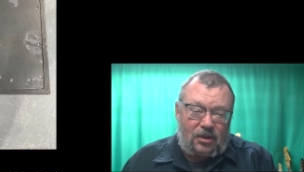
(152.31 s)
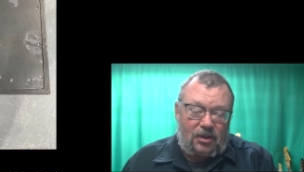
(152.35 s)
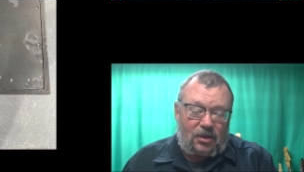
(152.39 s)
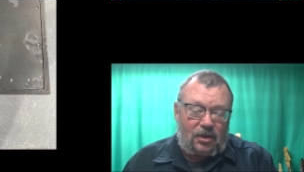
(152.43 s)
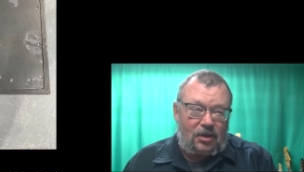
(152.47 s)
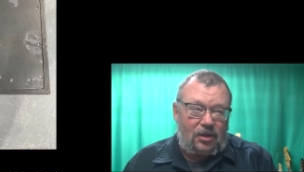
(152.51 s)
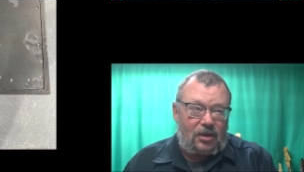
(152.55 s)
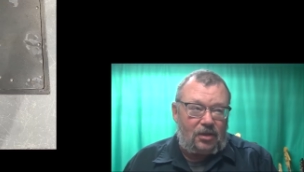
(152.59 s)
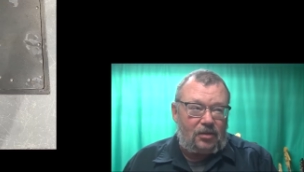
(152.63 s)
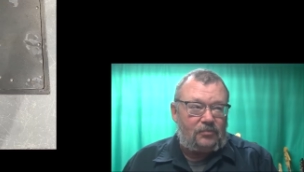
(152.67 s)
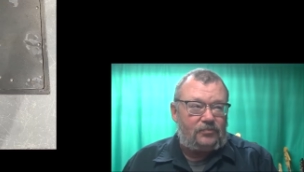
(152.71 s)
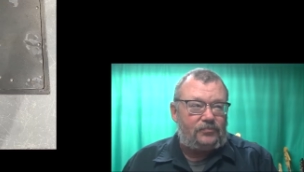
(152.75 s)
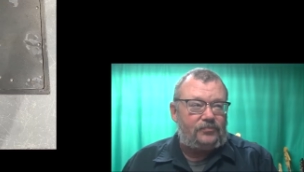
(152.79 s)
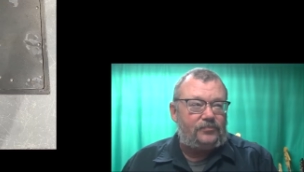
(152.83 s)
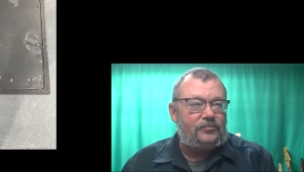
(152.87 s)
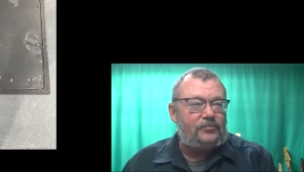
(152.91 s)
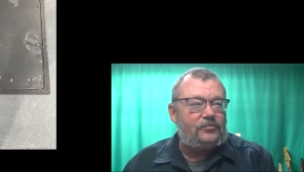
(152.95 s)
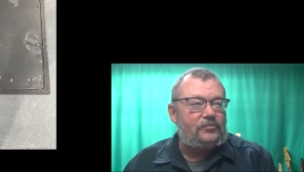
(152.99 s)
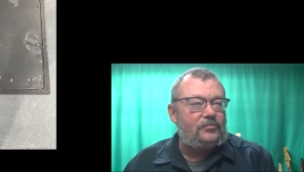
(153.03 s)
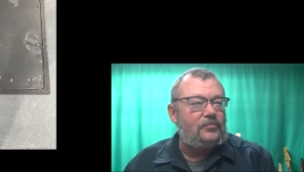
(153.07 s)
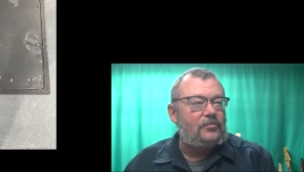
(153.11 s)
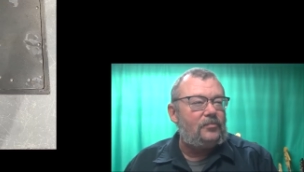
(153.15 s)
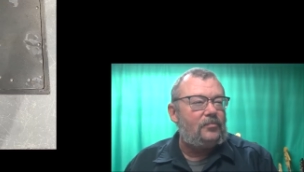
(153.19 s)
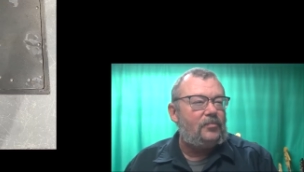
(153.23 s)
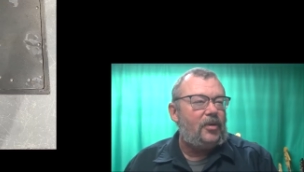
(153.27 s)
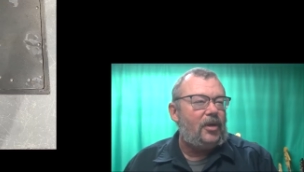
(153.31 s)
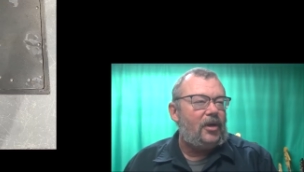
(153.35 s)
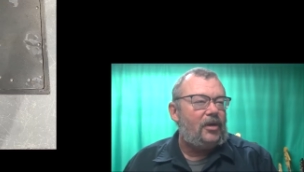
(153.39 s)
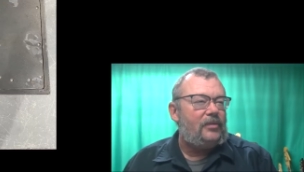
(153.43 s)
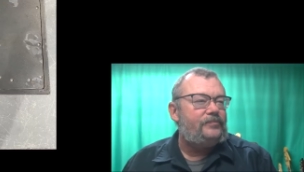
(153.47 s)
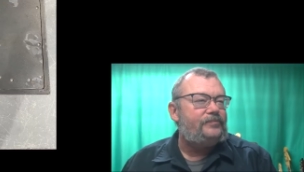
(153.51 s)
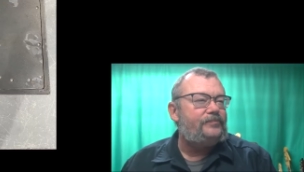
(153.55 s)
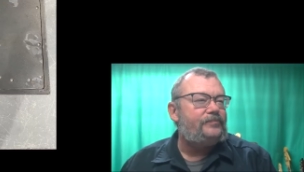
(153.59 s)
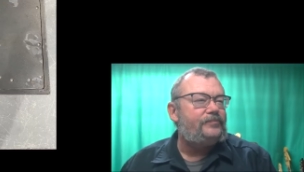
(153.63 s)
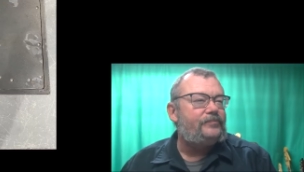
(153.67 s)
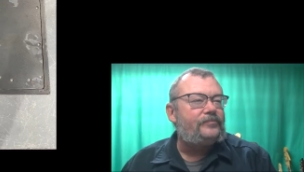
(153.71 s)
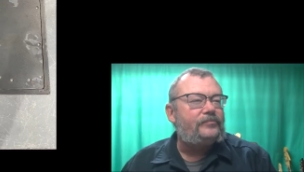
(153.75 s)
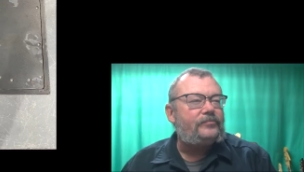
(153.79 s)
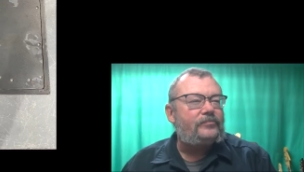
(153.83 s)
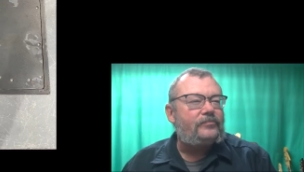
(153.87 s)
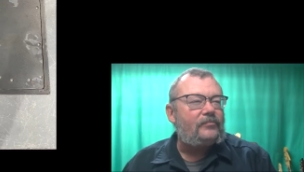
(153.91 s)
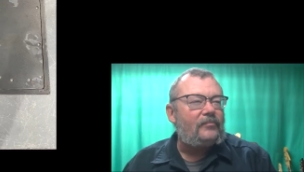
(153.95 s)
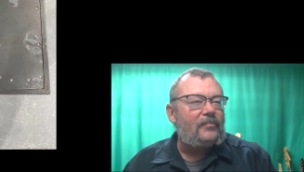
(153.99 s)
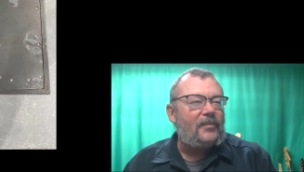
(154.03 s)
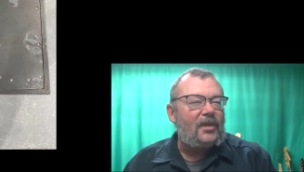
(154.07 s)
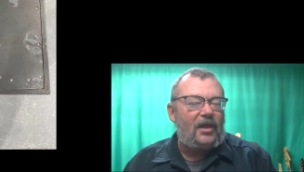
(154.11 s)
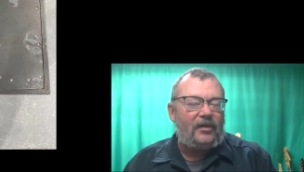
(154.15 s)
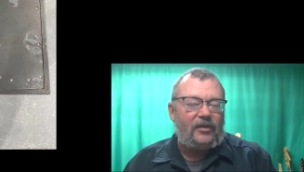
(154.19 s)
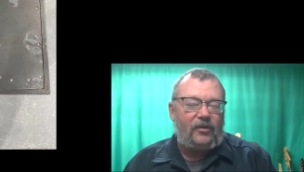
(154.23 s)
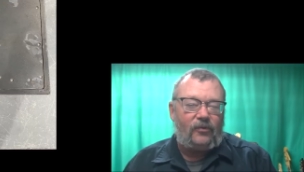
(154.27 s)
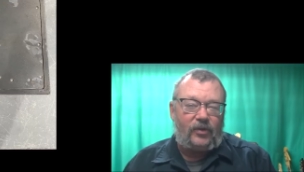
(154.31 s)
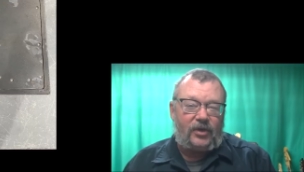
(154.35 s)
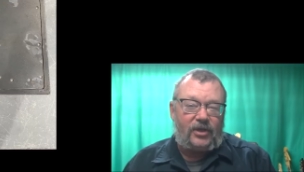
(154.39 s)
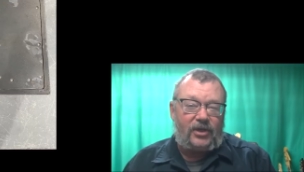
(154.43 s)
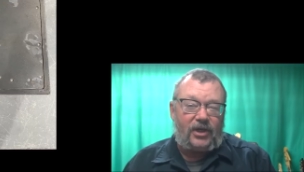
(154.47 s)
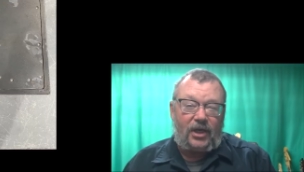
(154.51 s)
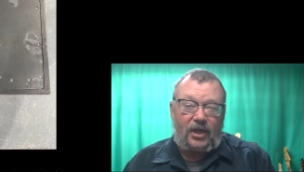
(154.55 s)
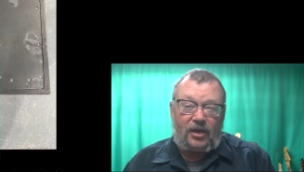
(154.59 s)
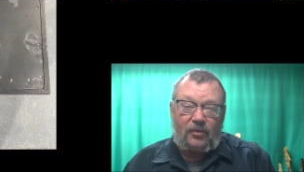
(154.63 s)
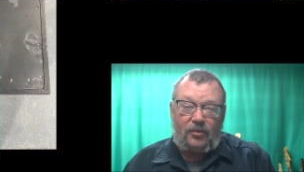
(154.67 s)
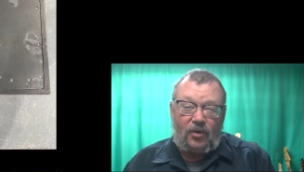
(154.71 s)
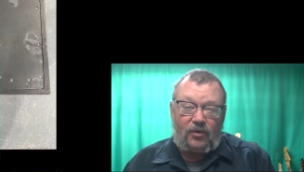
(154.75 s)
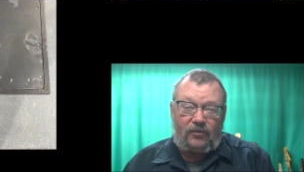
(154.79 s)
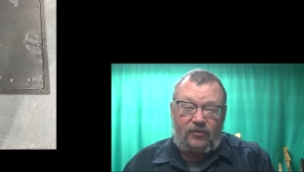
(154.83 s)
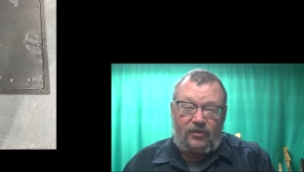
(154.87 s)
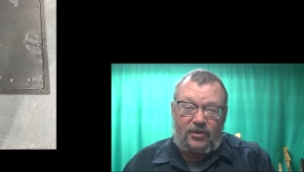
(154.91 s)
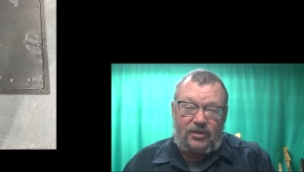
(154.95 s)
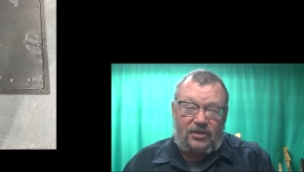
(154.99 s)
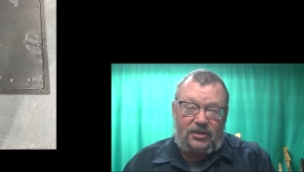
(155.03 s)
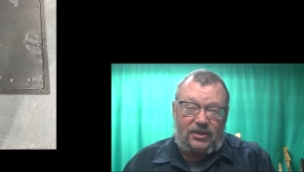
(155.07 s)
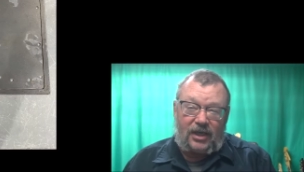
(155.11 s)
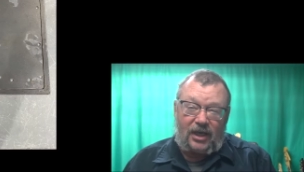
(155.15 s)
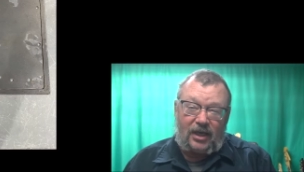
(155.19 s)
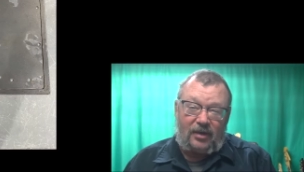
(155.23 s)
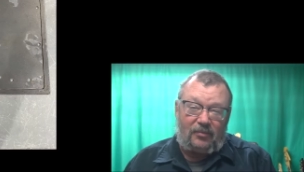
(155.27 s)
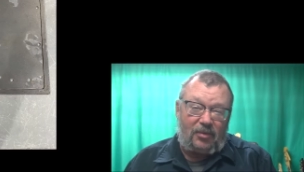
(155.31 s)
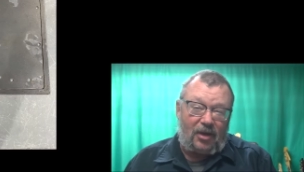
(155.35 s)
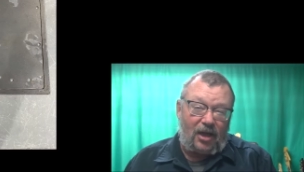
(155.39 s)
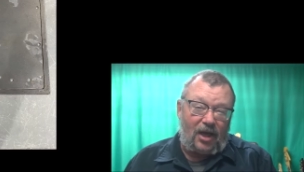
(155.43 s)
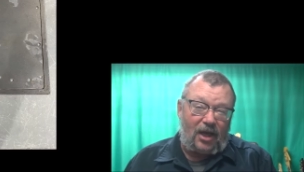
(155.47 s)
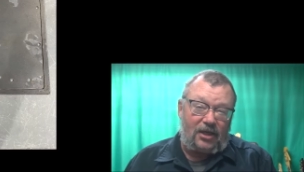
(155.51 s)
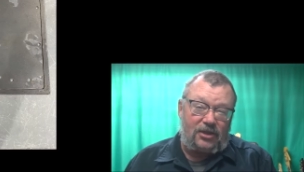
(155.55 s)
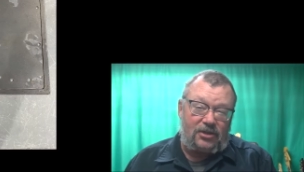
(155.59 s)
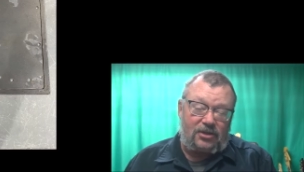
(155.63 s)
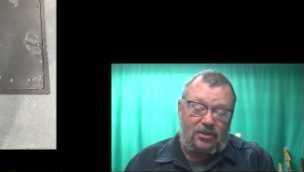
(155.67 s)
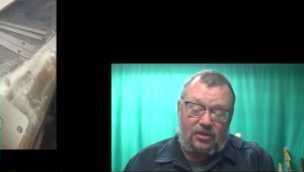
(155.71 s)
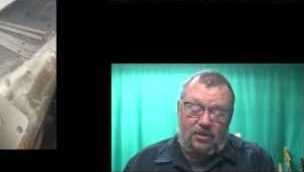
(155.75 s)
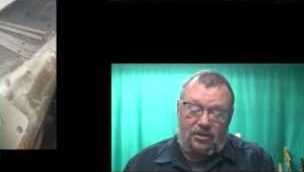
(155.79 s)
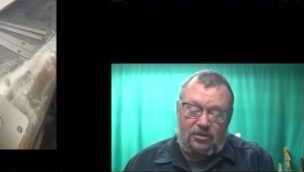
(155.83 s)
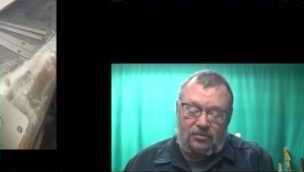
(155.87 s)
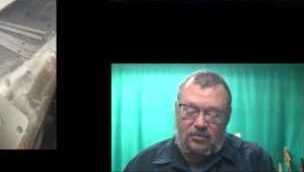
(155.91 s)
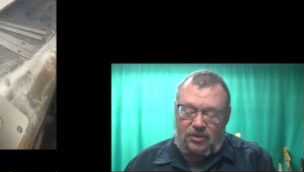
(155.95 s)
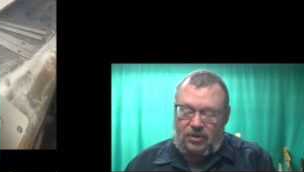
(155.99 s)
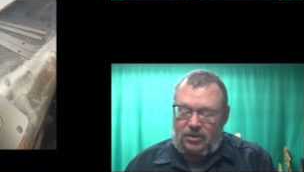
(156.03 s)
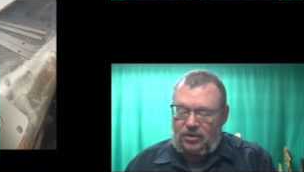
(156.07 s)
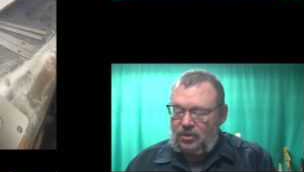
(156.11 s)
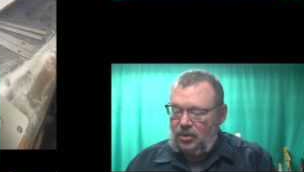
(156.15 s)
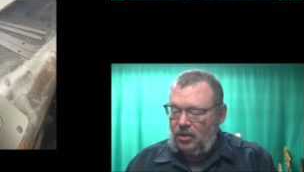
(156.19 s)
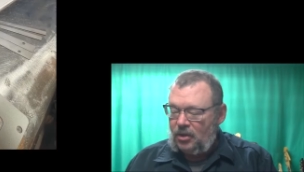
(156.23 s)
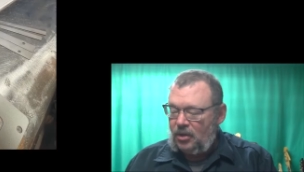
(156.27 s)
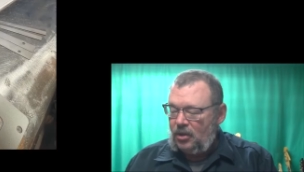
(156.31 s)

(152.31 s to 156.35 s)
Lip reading: And then we take them over to the sandblaster and we